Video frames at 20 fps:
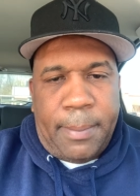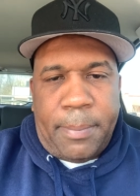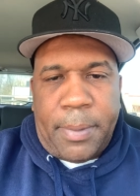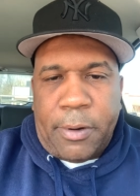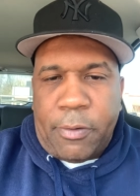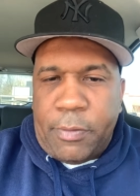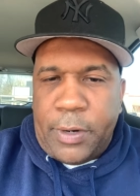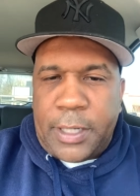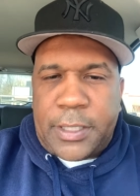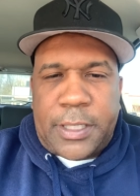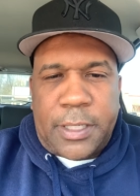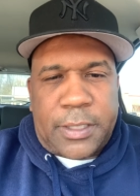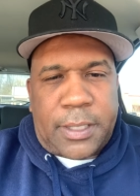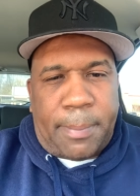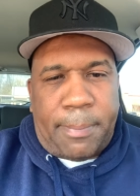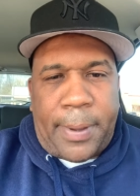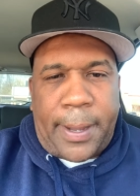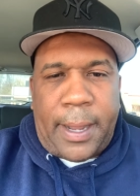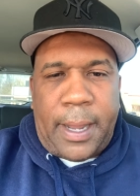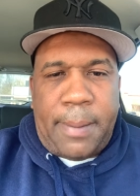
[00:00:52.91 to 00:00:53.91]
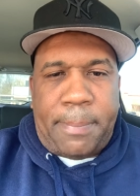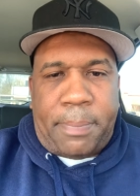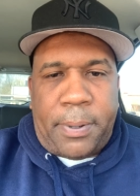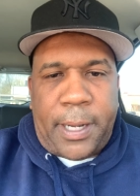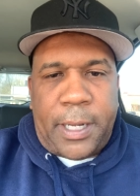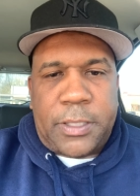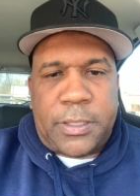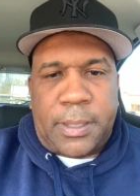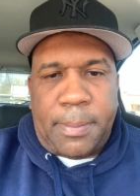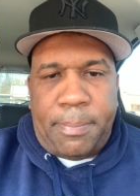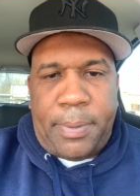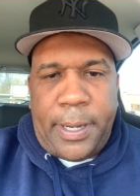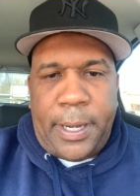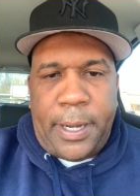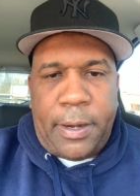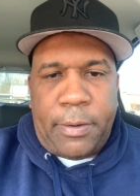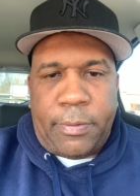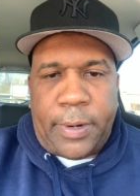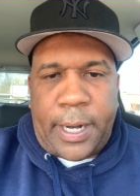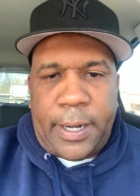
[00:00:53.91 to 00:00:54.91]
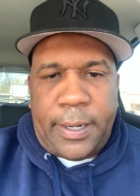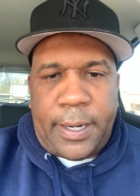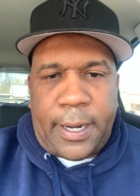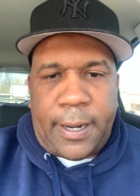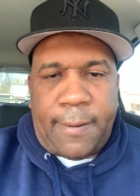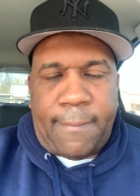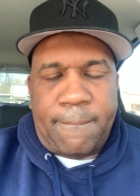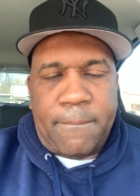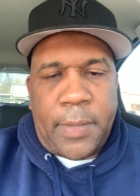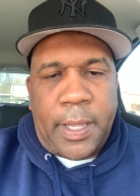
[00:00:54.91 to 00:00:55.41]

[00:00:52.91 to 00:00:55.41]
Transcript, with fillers: But Russia's a bad place to be in right now.